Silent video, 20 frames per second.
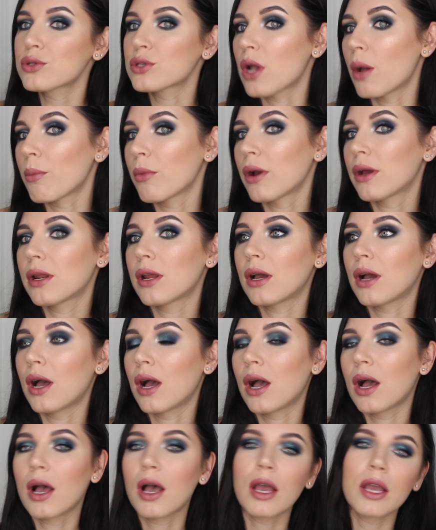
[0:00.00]
so I'm
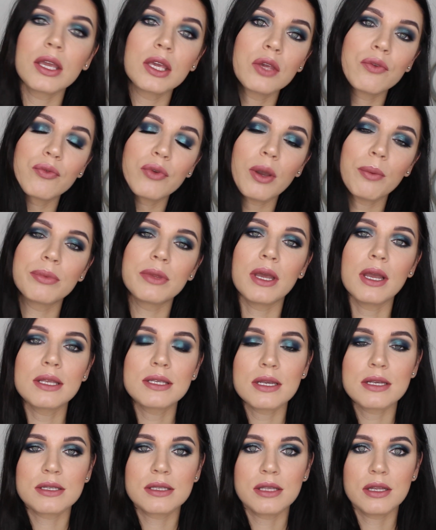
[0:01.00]
gonna give you
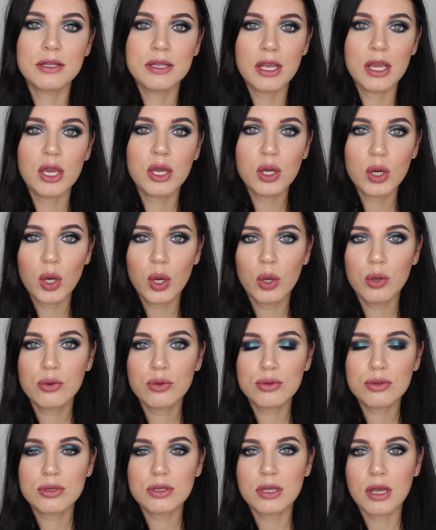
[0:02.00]
updates as the day
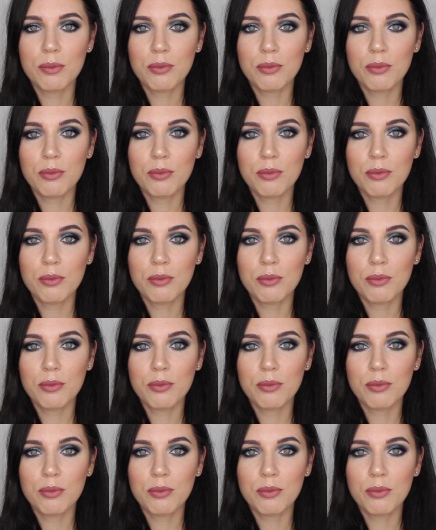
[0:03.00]
goes.